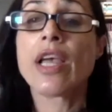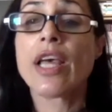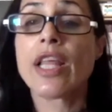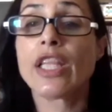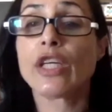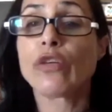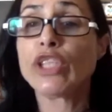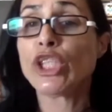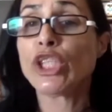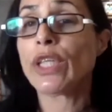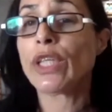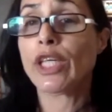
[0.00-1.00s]
The
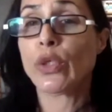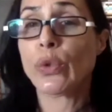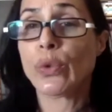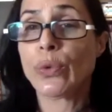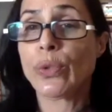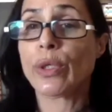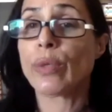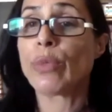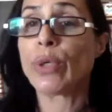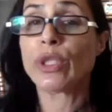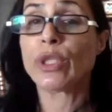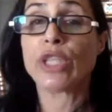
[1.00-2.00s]
original Likud
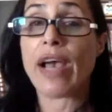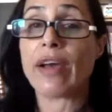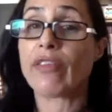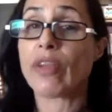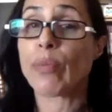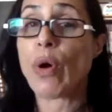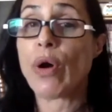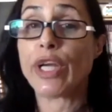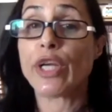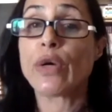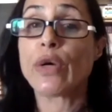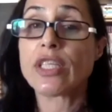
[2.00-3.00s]
emerged out of the
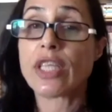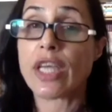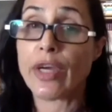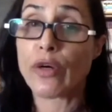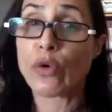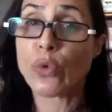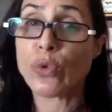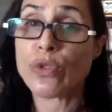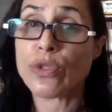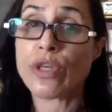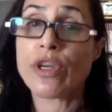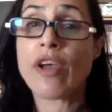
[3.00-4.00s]
party known as
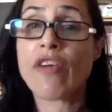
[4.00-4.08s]
Cherut,